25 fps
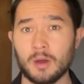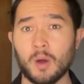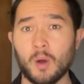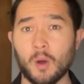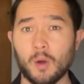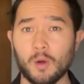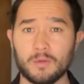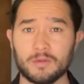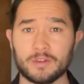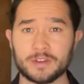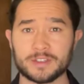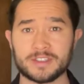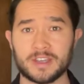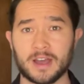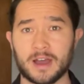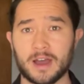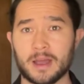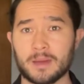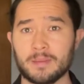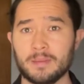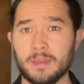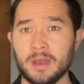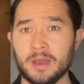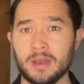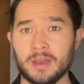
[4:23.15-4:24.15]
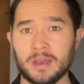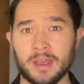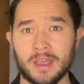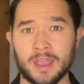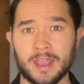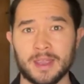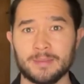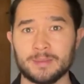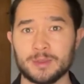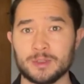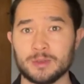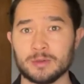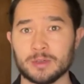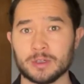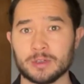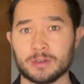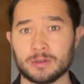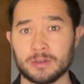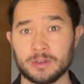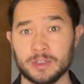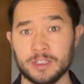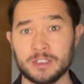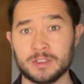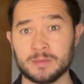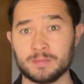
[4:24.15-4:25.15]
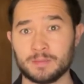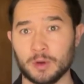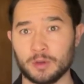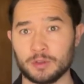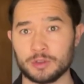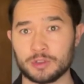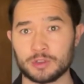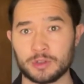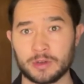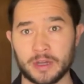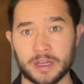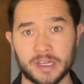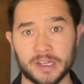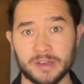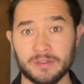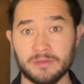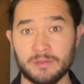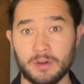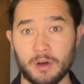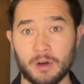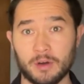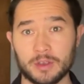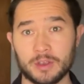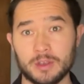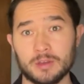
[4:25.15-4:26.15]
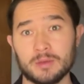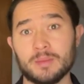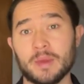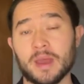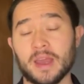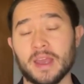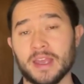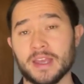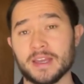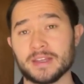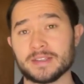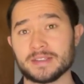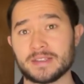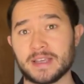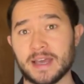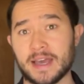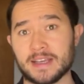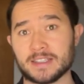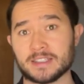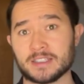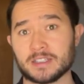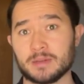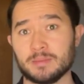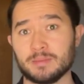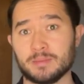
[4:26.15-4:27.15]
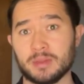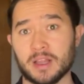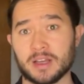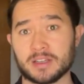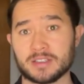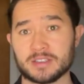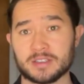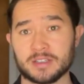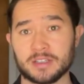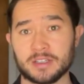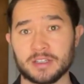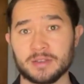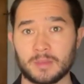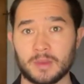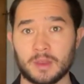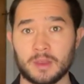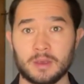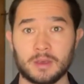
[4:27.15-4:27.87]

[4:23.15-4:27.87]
Over time, aim to increase both training volume and task complexity.